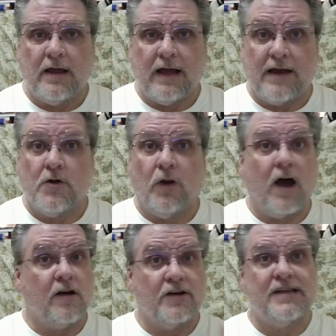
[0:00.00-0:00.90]
I no
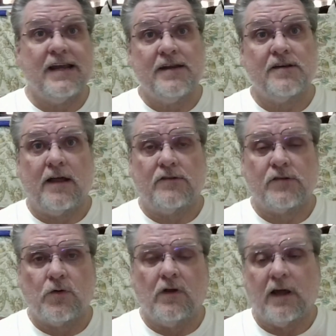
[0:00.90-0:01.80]
longer teach at that
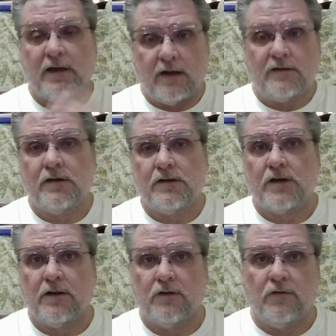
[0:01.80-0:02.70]
school. I teach at
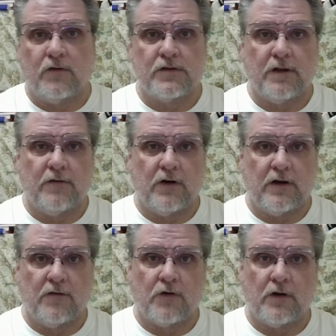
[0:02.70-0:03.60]
a university, very
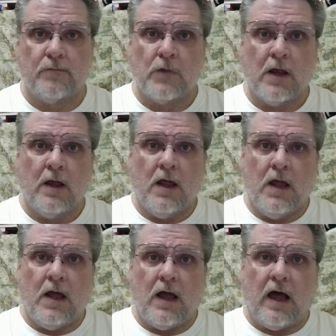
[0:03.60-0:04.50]
different.
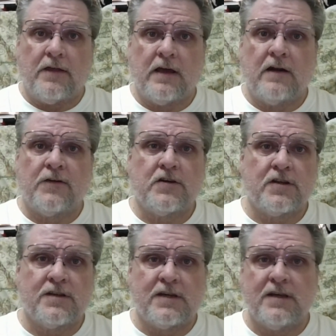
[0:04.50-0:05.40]
The
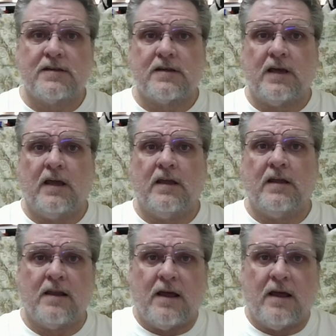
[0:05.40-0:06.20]
inefficiencies in